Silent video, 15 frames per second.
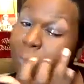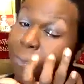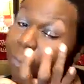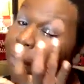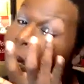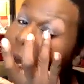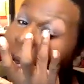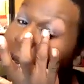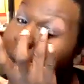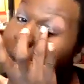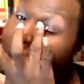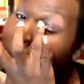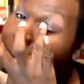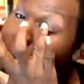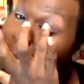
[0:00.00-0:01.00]
for
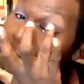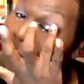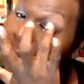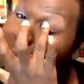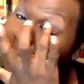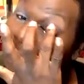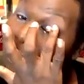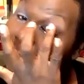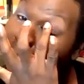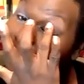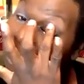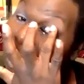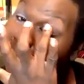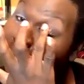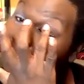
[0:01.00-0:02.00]
you is to
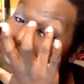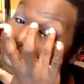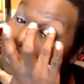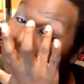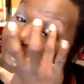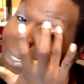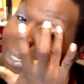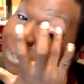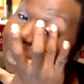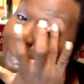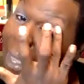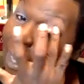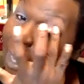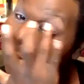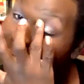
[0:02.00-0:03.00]
be able to get your
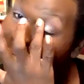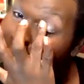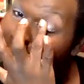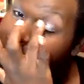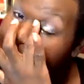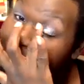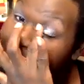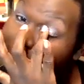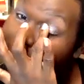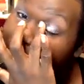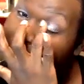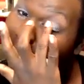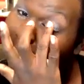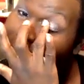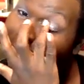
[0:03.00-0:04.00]
eye area to where it
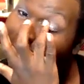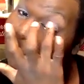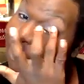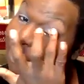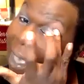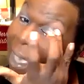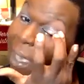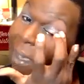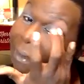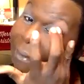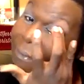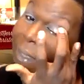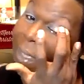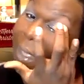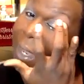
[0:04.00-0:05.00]
be. If you have,
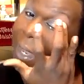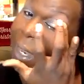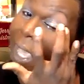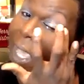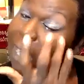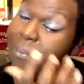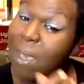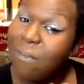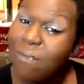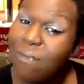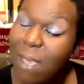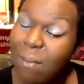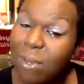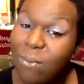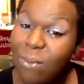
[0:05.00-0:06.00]
like in my
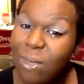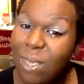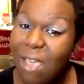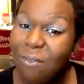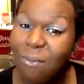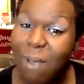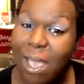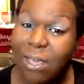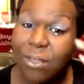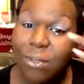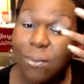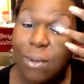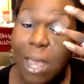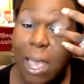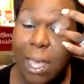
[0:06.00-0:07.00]
family, we have
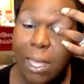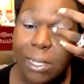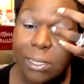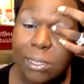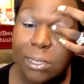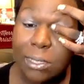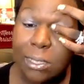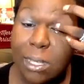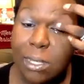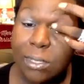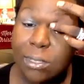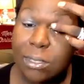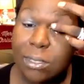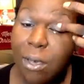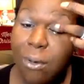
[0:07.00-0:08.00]
raccoon eyes.
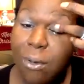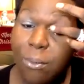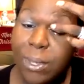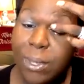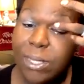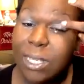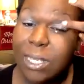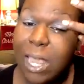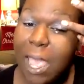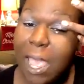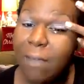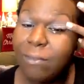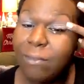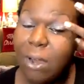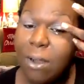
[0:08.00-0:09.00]
So we tend to
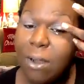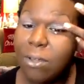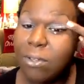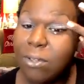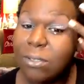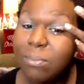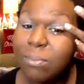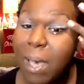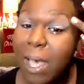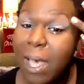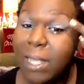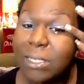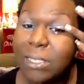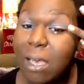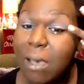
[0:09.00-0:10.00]
have darker
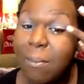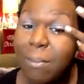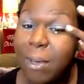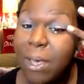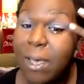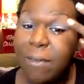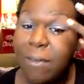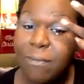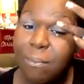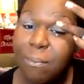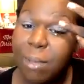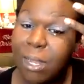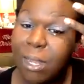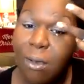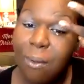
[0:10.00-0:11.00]
spots above and
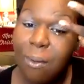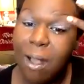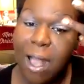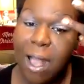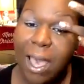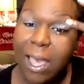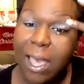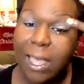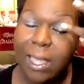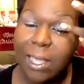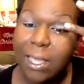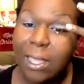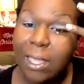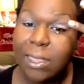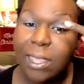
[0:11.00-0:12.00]
below our eye.
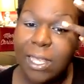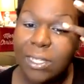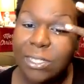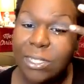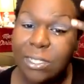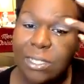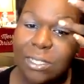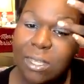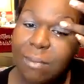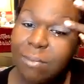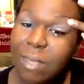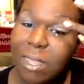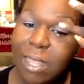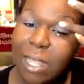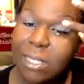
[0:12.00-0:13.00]
That's just
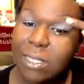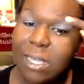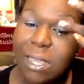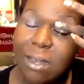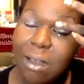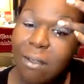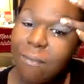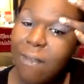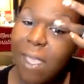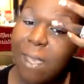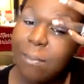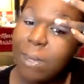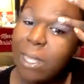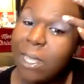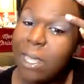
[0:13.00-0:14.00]
something that's in our
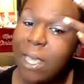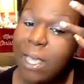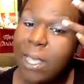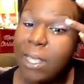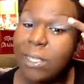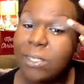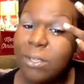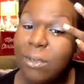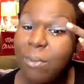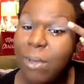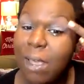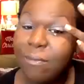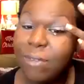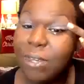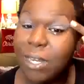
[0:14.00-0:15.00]
family. And so what
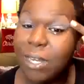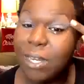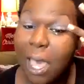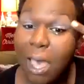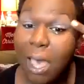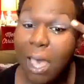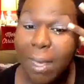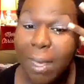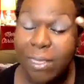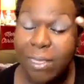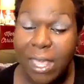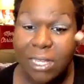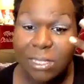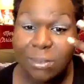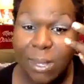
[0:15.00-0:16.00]
I've done to combat
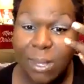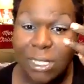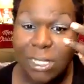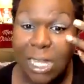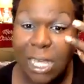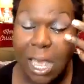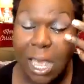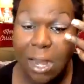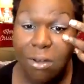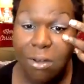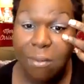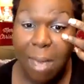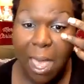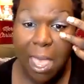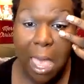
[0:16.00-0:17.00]
that, especially under
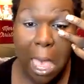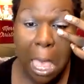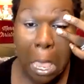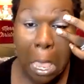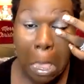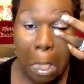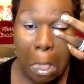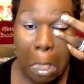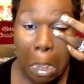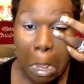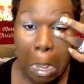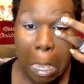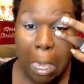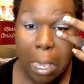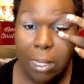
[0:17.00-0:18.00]
my eye,
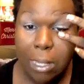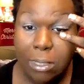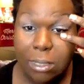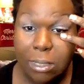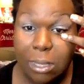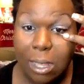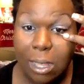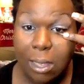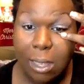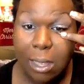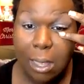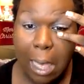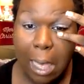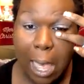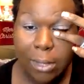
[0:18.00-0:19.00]
is the
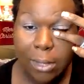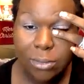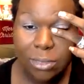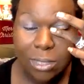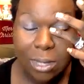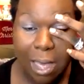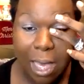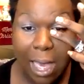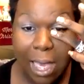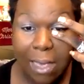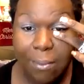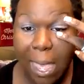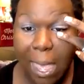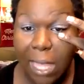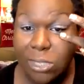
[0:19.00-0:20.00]
hydrogel eye
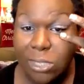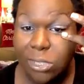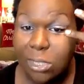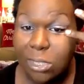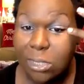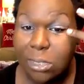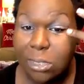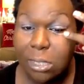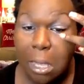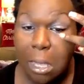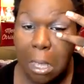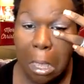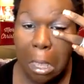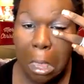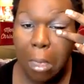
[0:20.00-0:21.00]
patches,
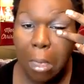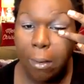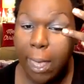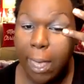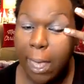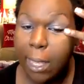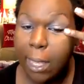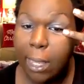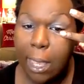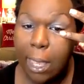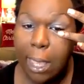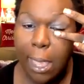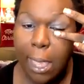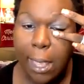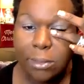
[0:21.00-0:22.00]
okay,
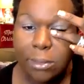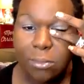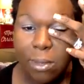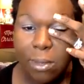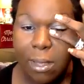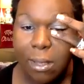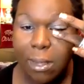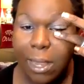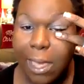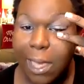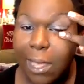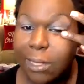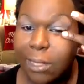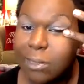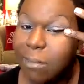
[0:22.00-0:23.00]
as well
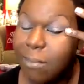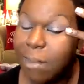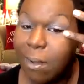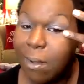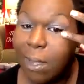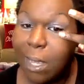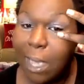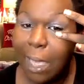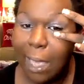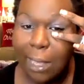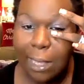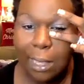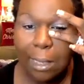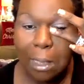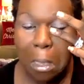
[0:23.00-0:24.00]
as the Mary Kay.